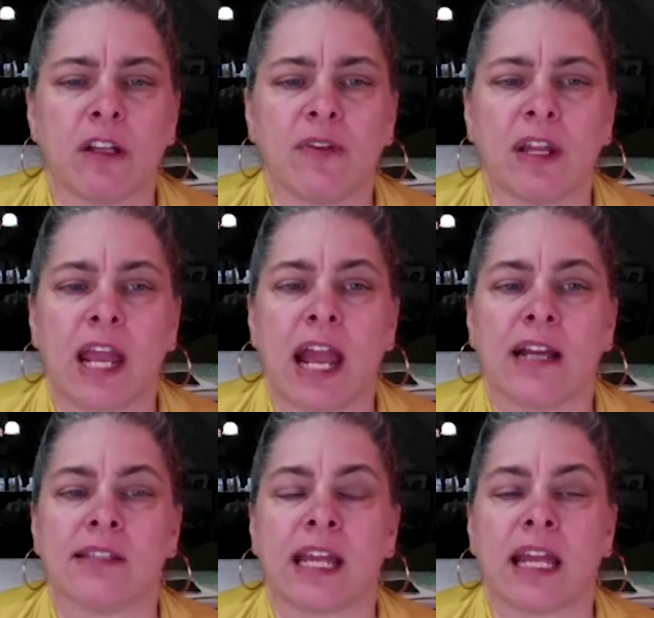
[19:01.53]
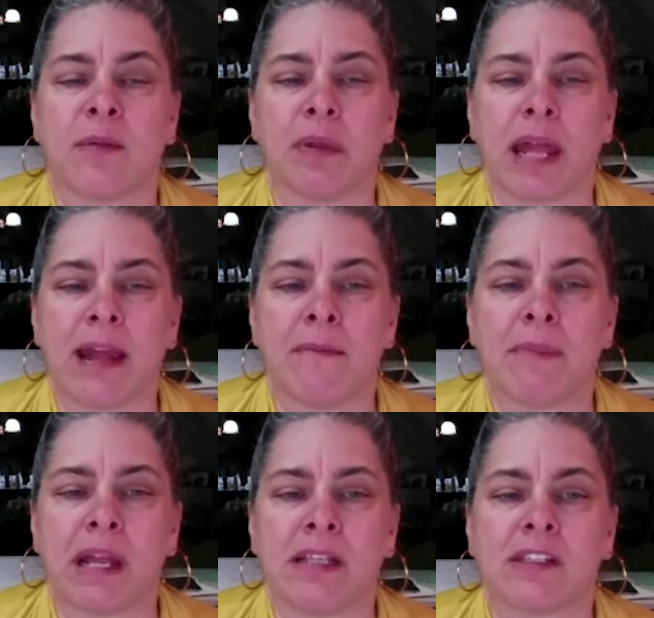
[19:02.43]
Living has a
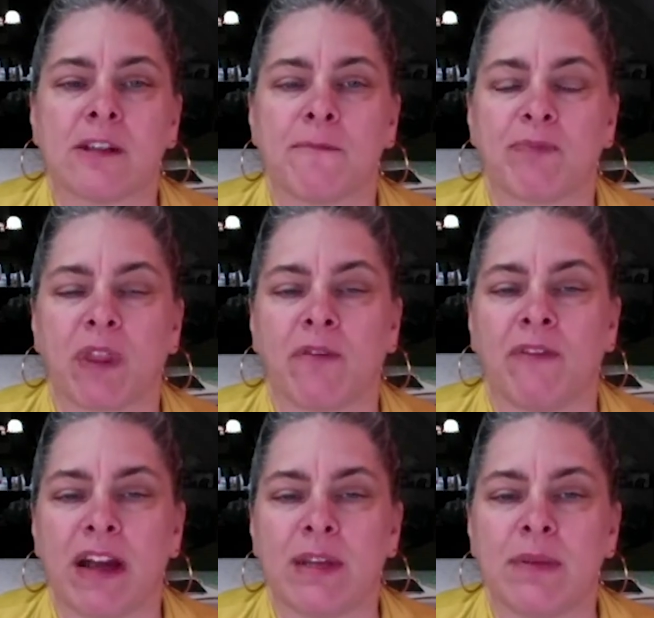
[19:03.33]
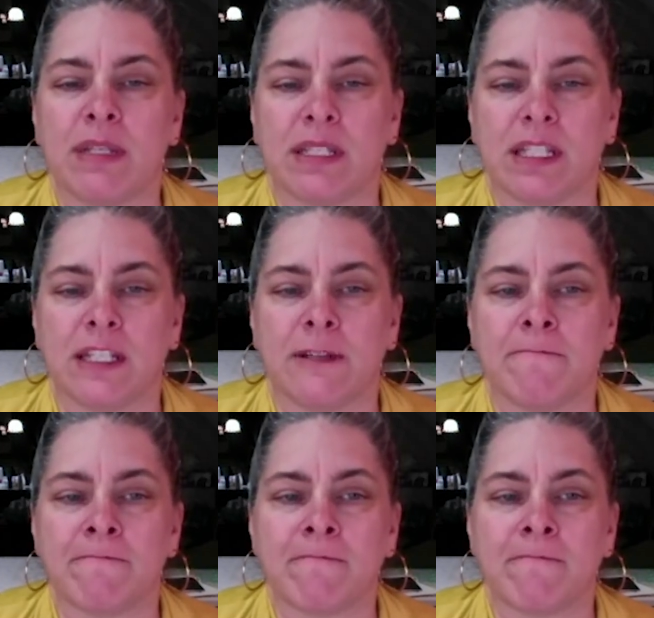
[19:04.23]
plant-based vitamin D